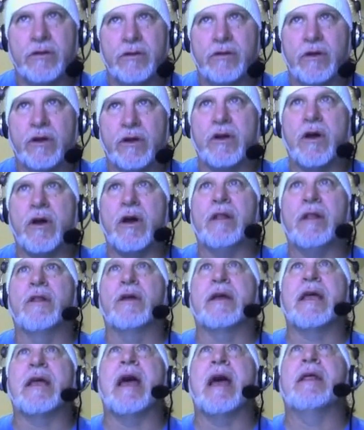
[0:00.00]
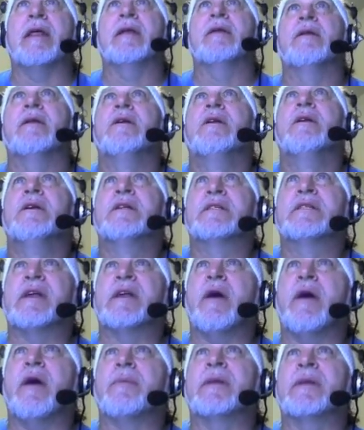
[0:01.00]
look at it. So
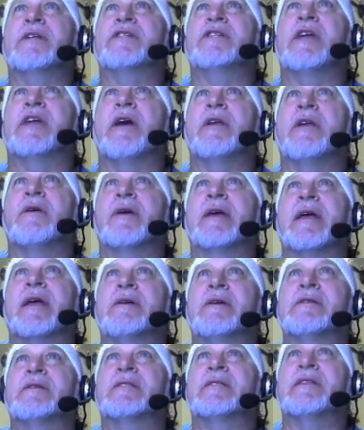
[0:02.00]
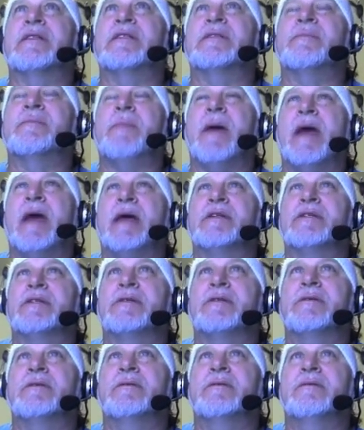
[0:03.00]
I'm going to show you. It goes to this
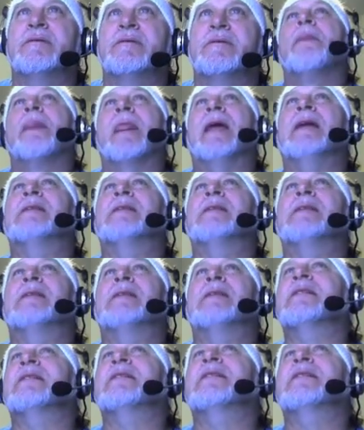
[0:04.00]
page. It says